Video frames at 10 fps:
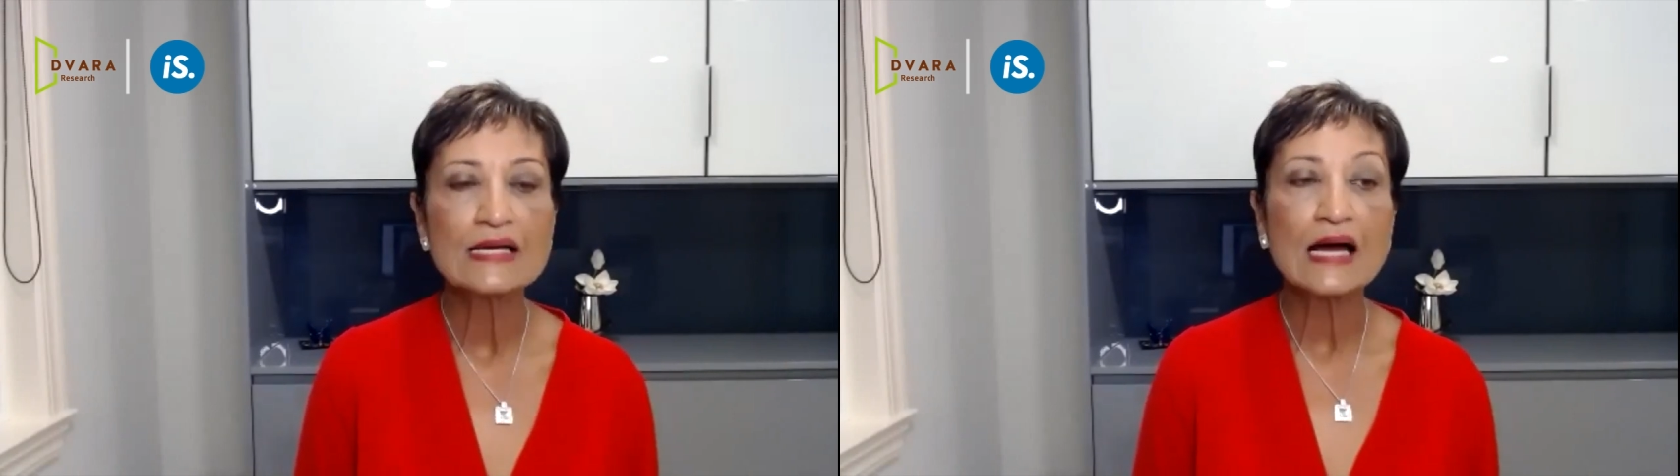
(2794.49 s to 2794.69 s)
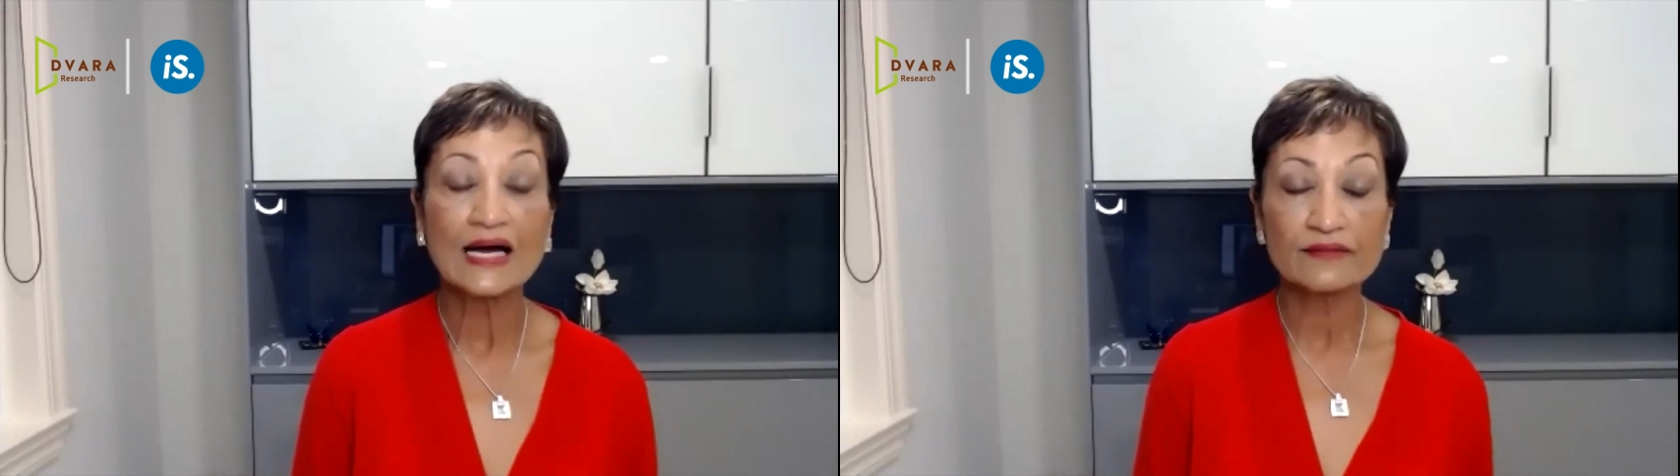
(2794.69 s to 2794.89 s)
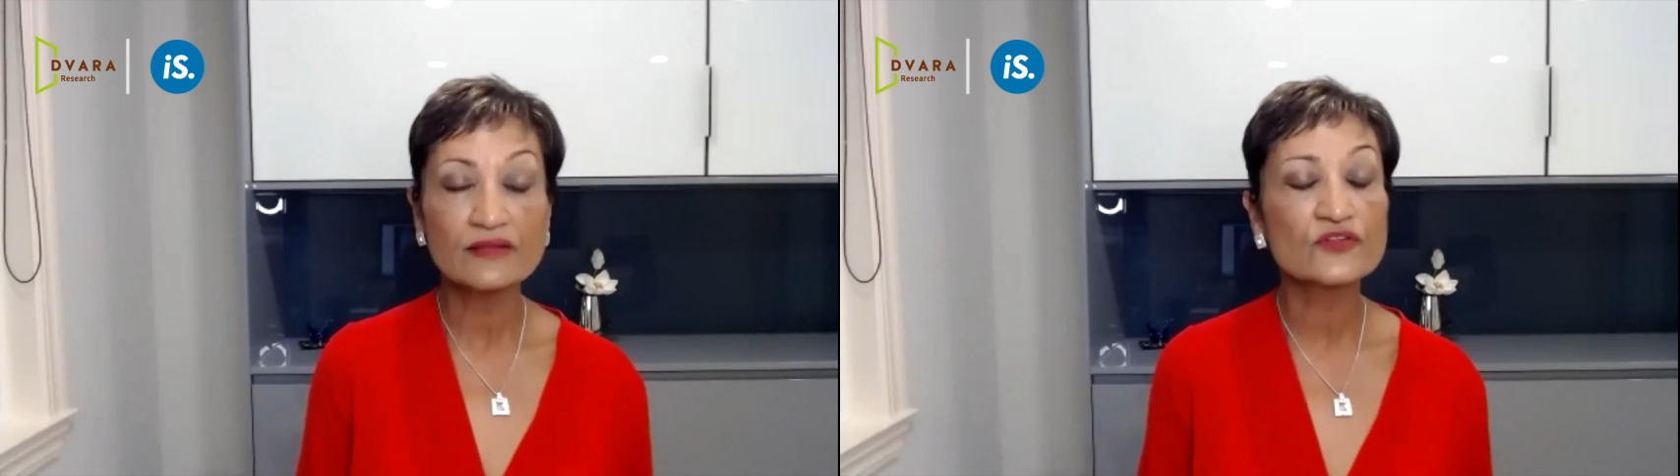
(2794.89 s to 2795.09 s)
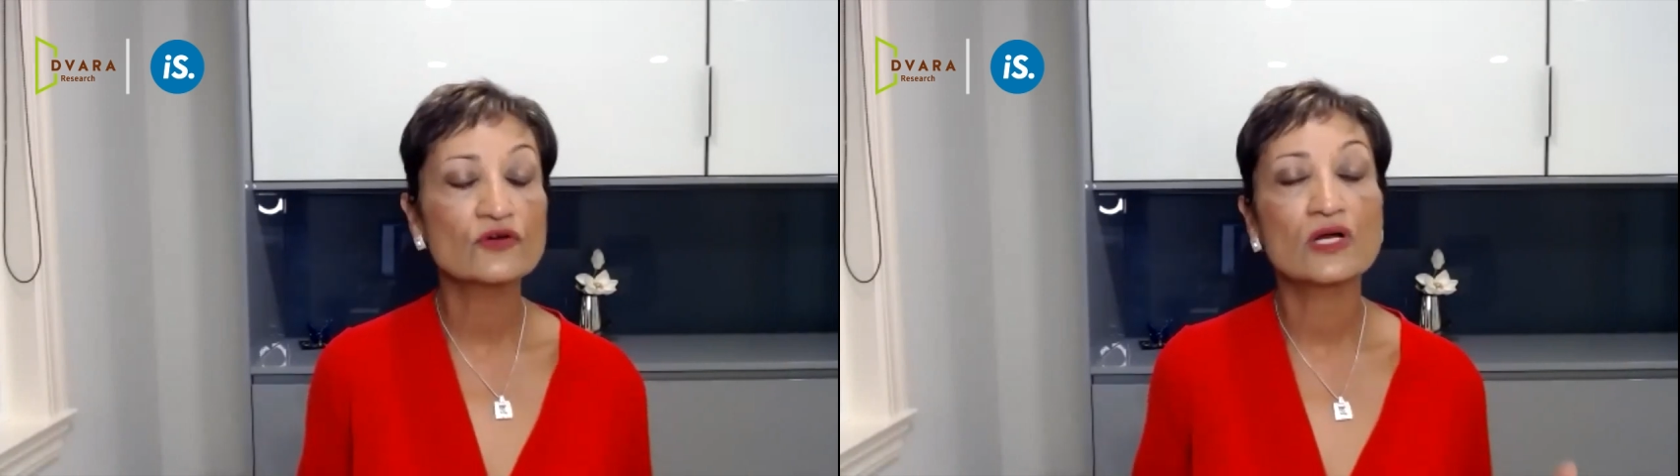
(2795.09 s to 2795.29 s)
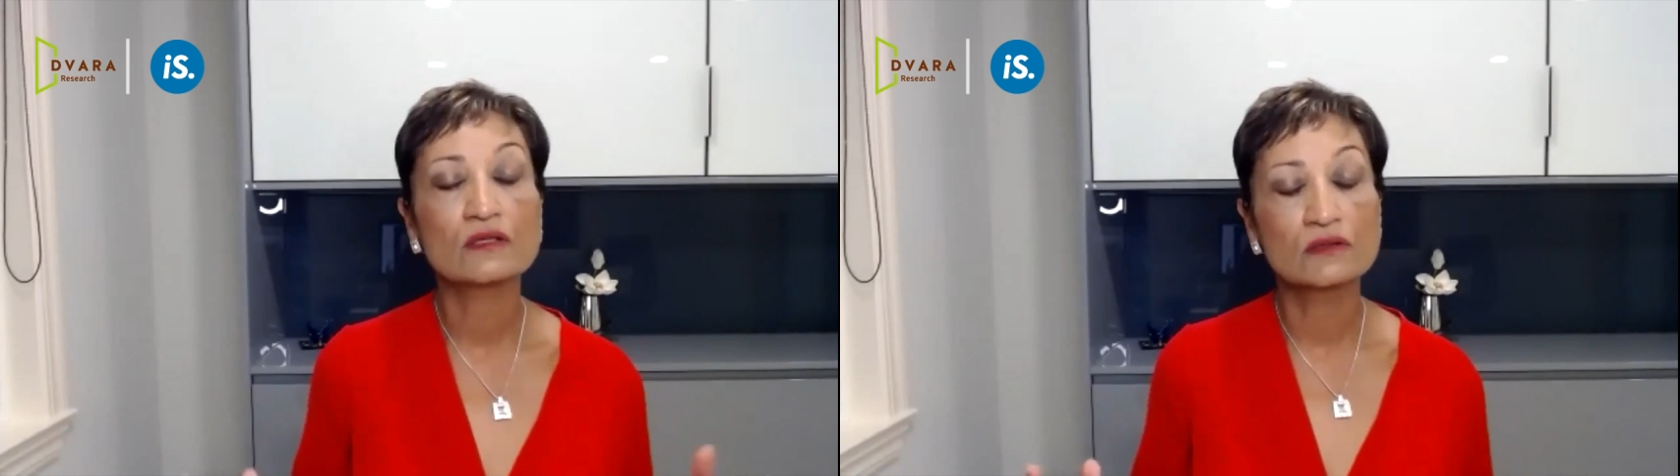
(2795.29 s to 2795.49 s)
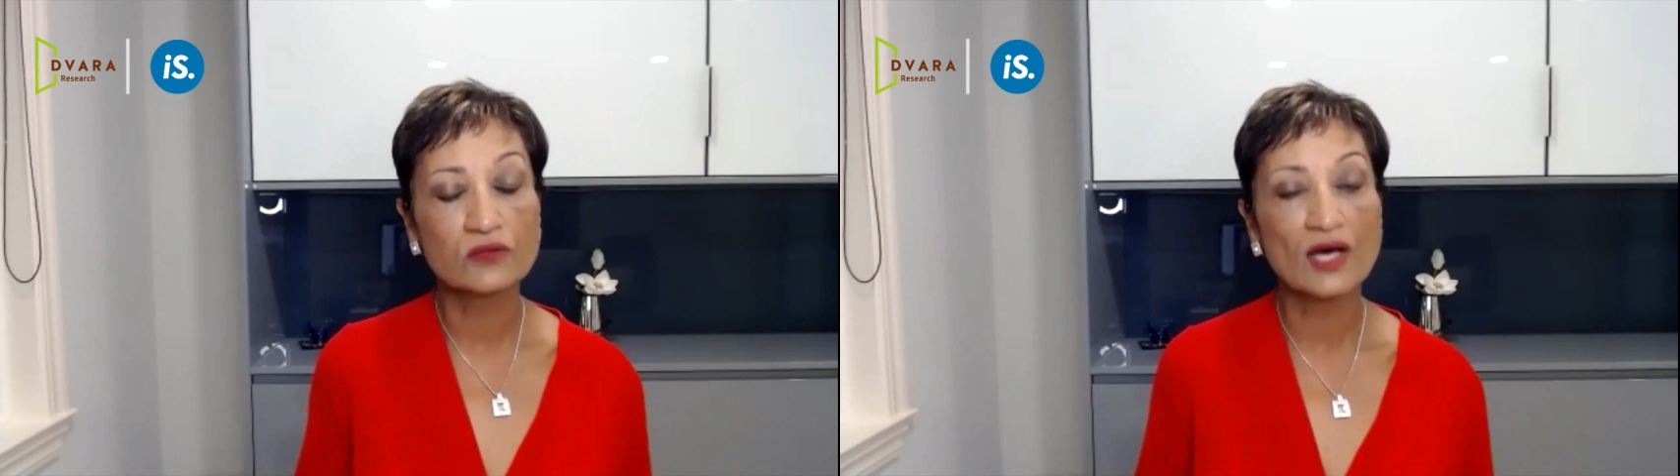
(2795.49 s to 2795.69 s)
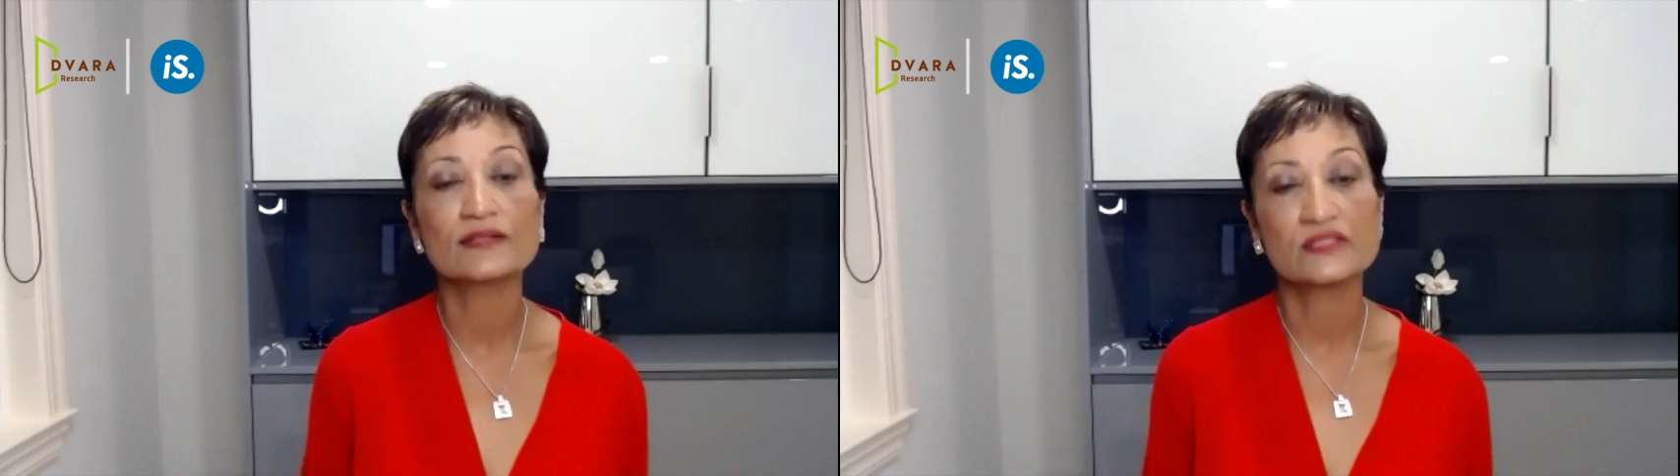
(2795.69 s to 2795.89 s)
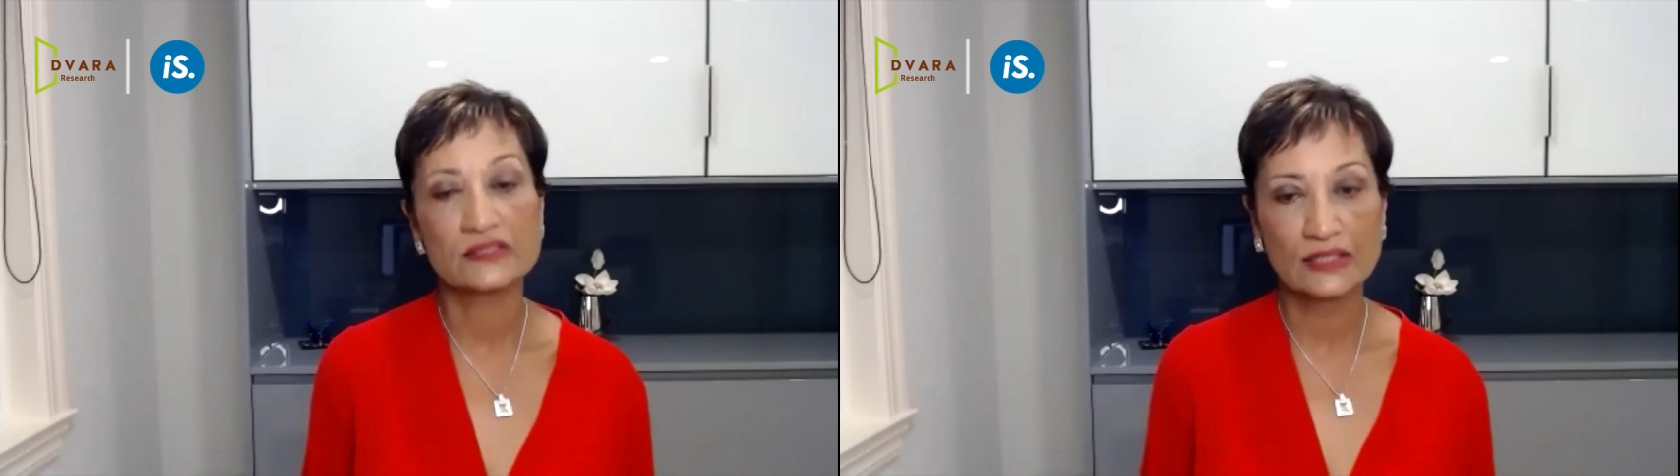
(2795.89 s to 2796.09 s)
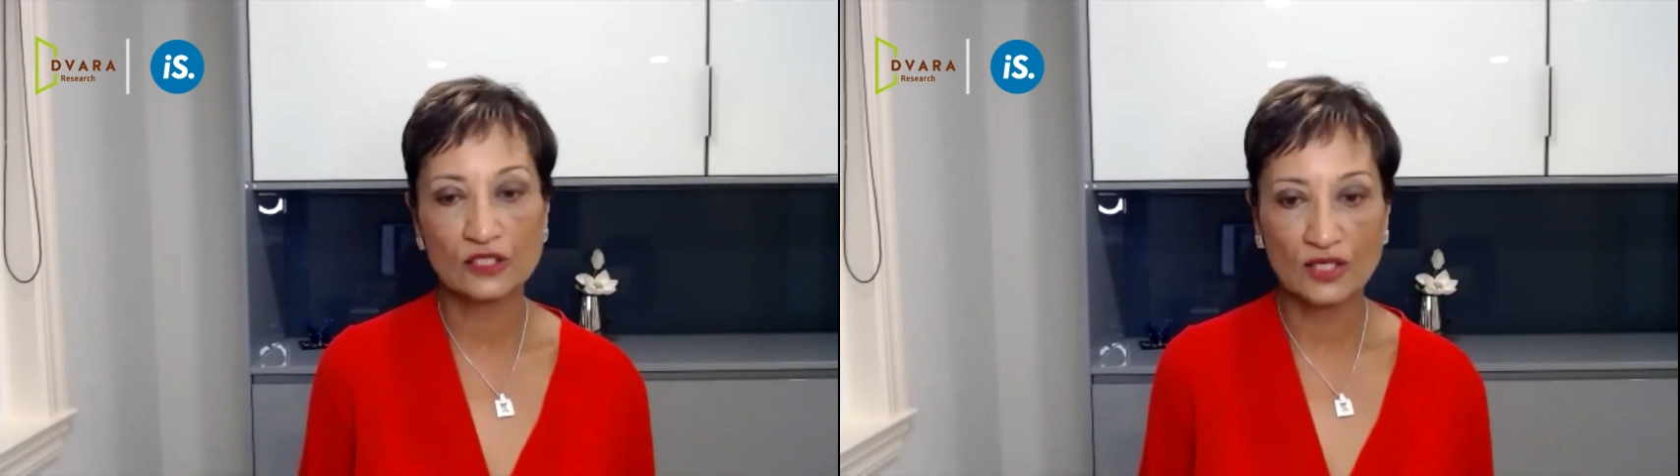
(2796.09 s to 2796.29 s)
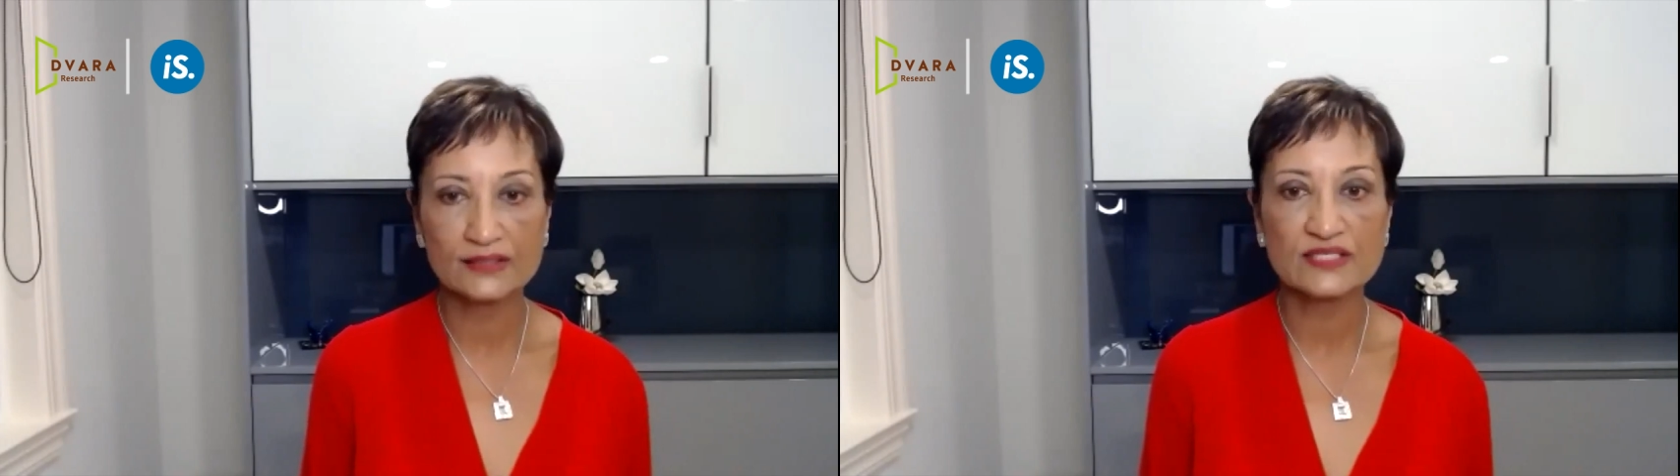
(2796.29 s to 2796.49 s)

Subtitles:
I think there are lots and lots